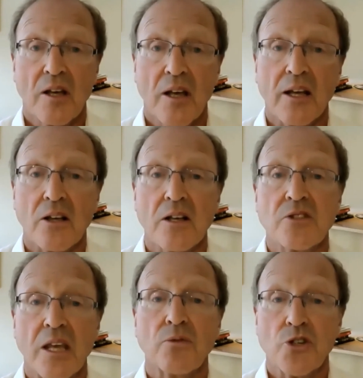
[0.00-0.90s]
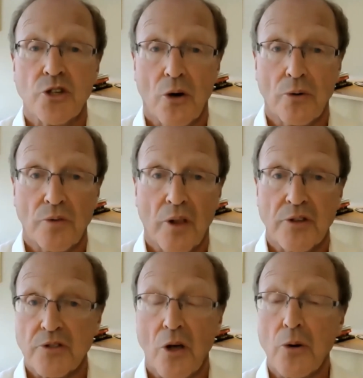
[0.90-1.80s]
it's even shown that
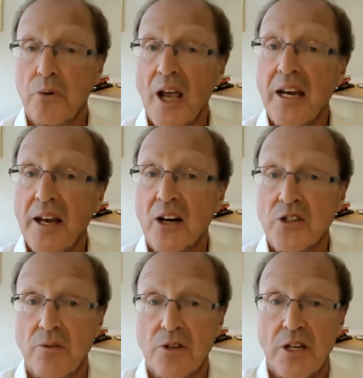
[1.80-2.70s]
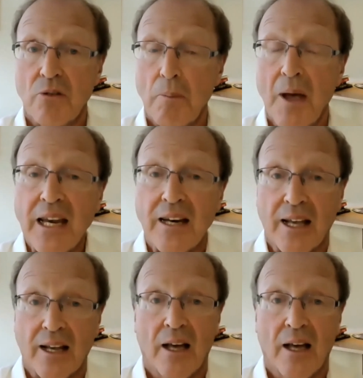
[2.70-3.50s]
there's no brain activity remaining.